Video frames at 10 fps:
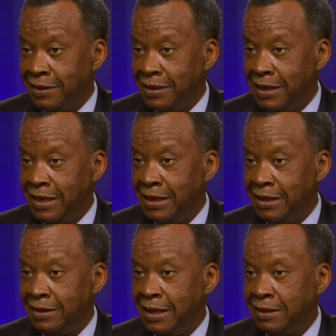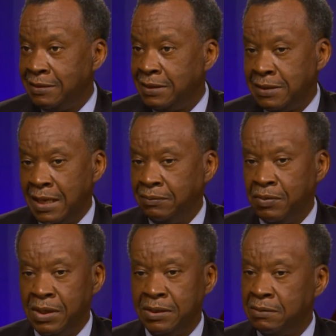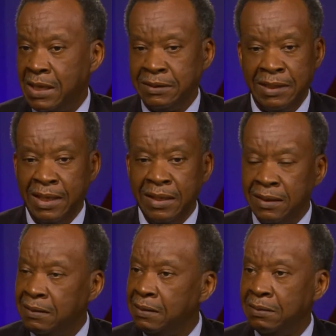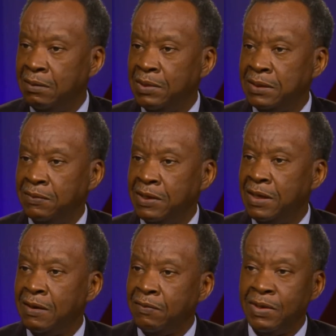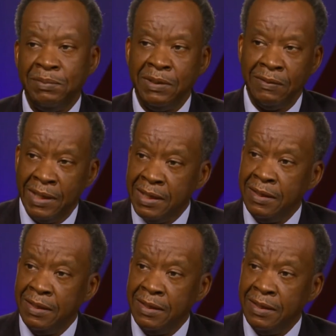And that's why I stayed. But I said, well, they're not gonna run me away.